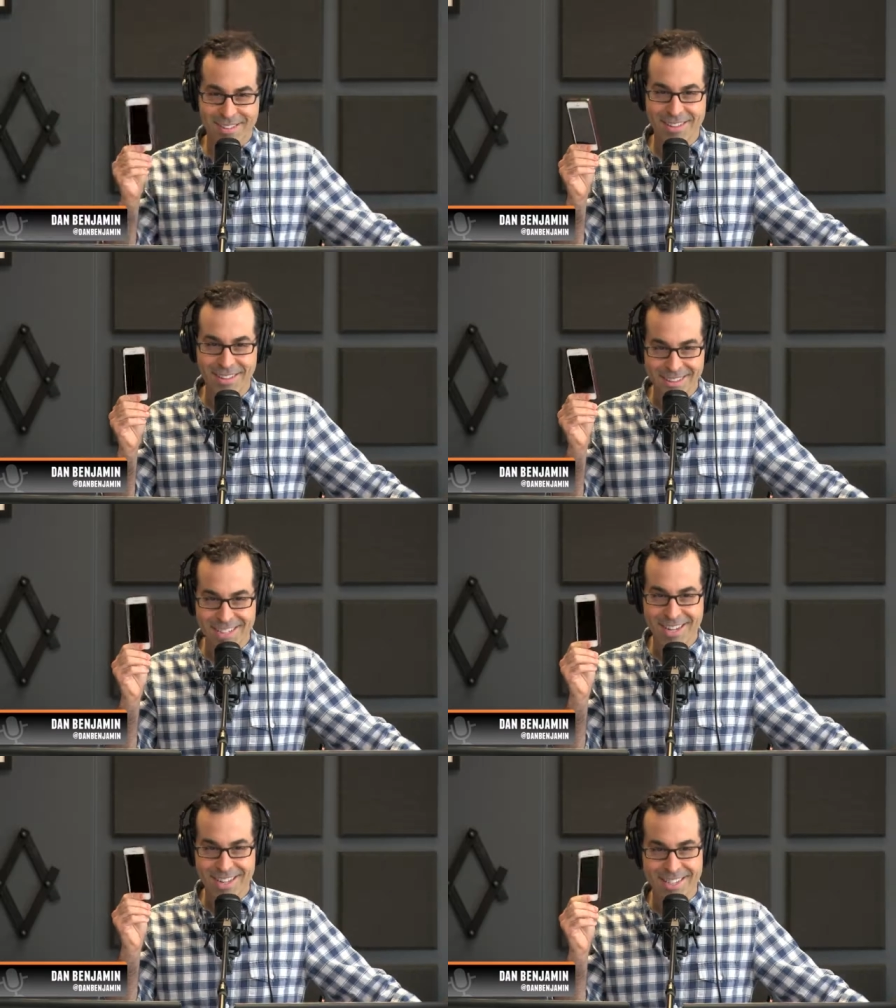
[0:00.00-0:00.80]
Look,
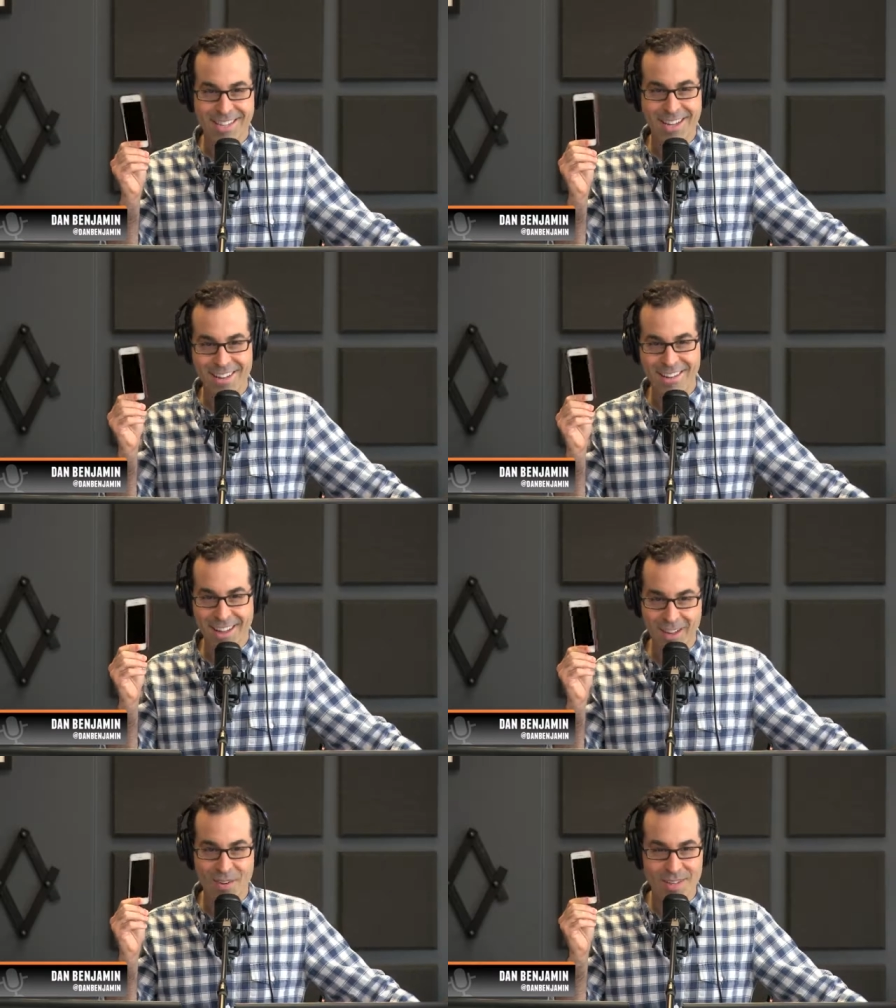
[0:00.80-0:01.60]
check this out.
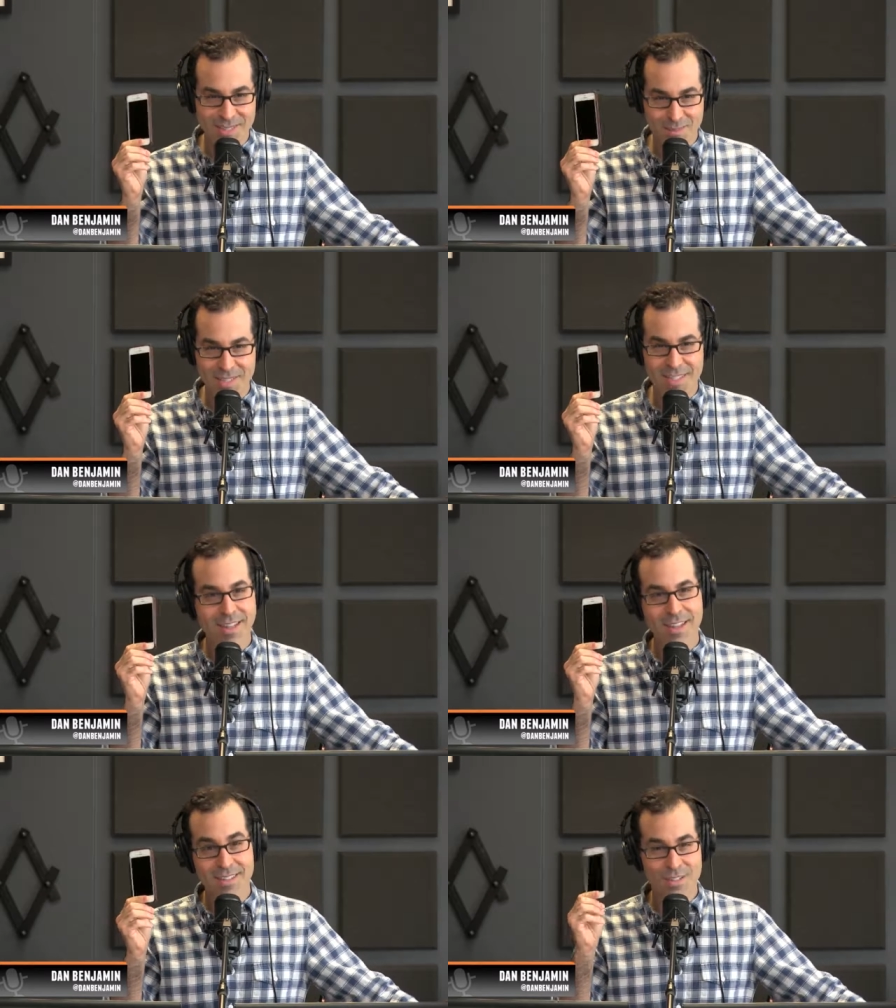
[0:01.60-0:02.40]
Look how awesome this
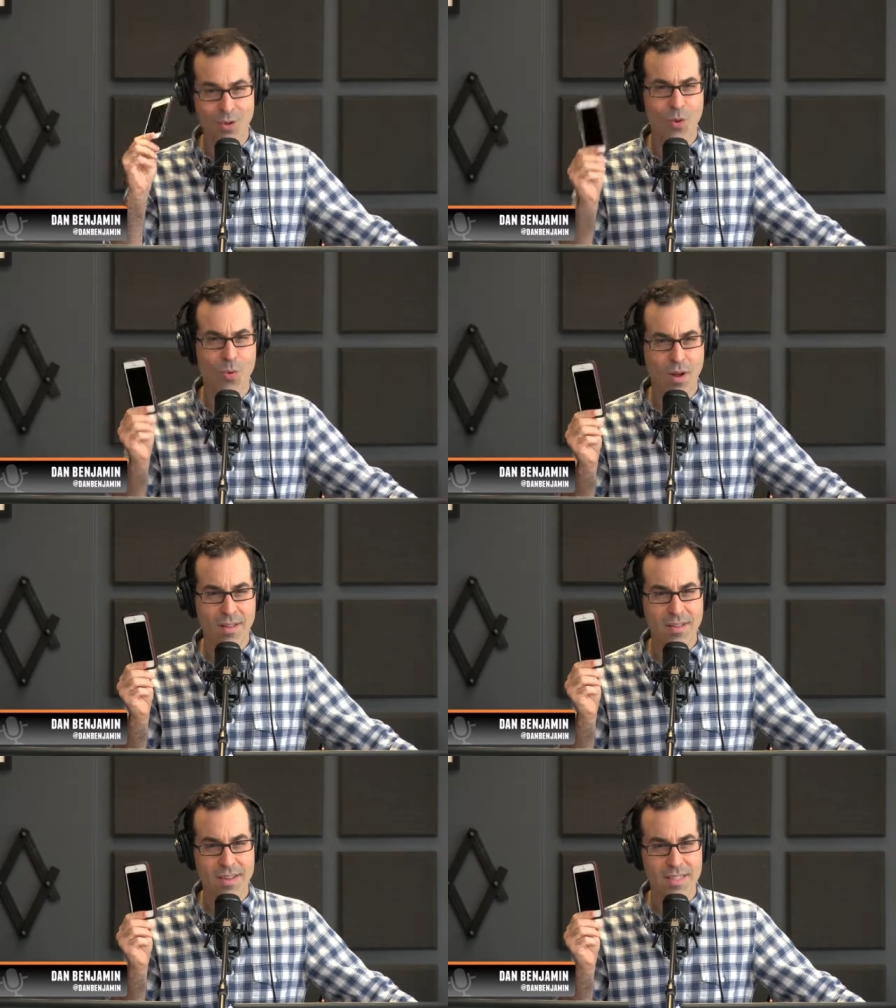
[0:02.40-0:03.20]
thing is. Don't you
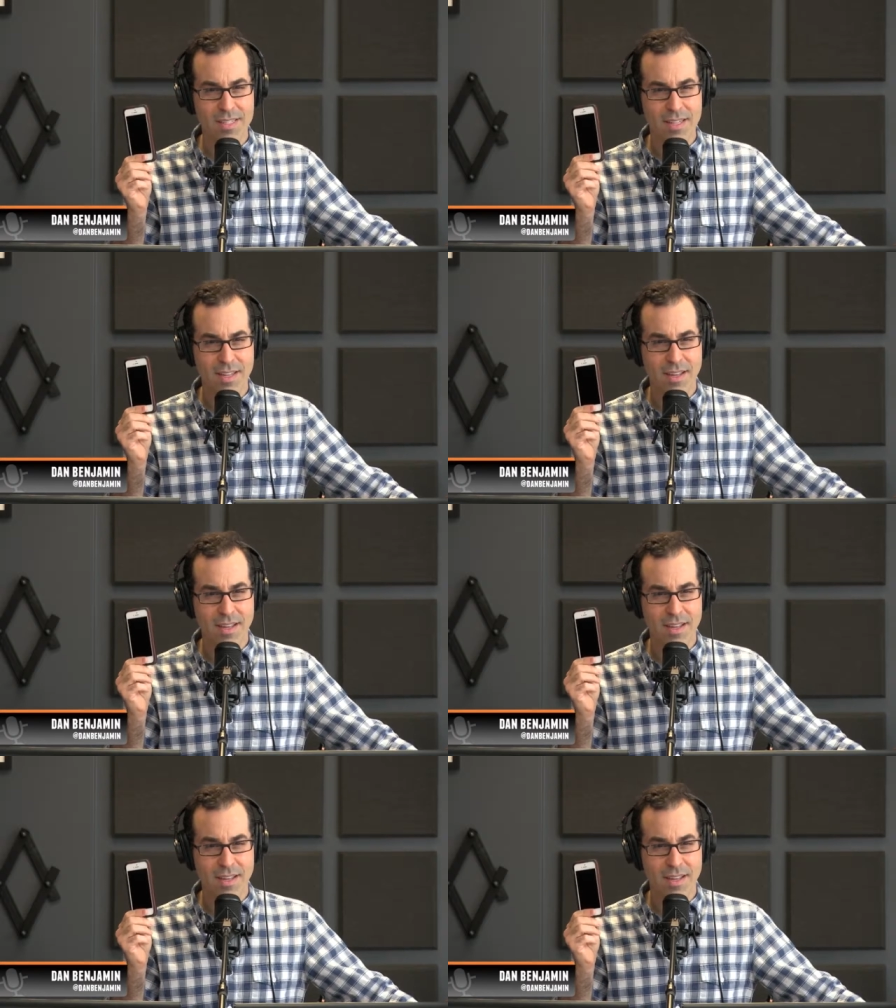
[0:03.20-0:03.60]
want this?